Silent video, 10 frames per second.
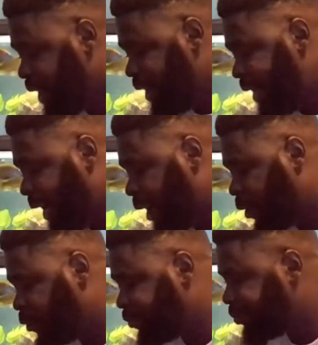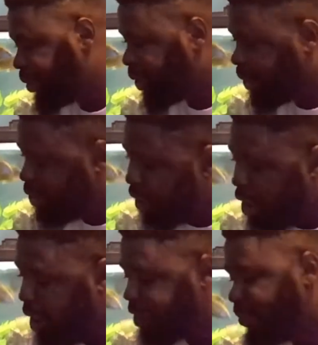Now, there
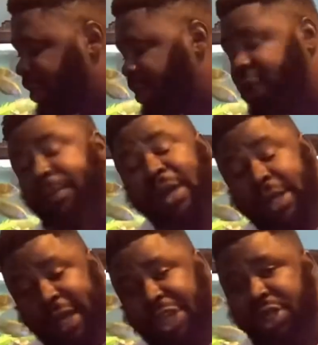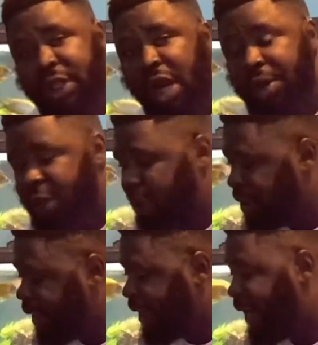are other medications out there
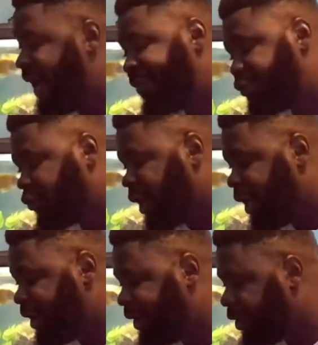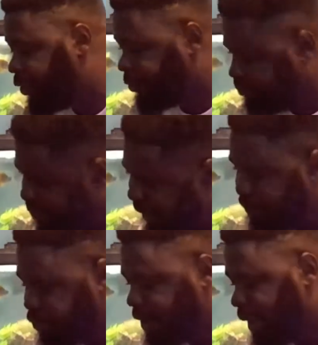that I have tried and I
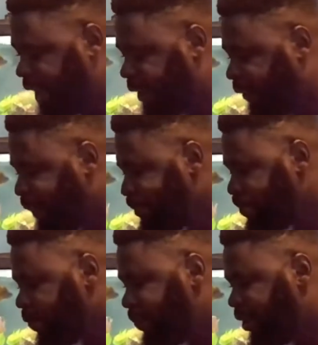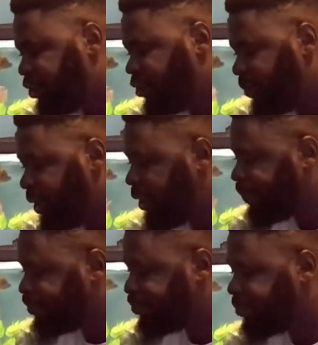pretty like, but to me,
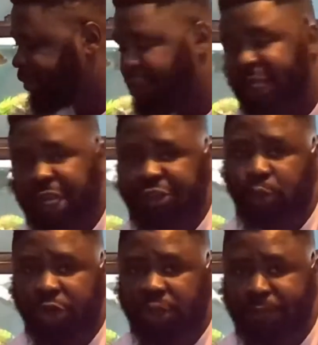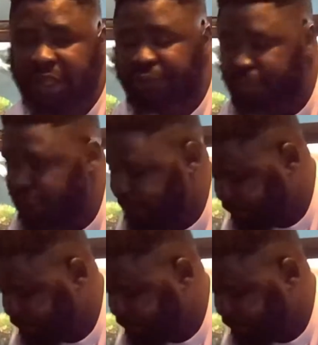this actually works best for me.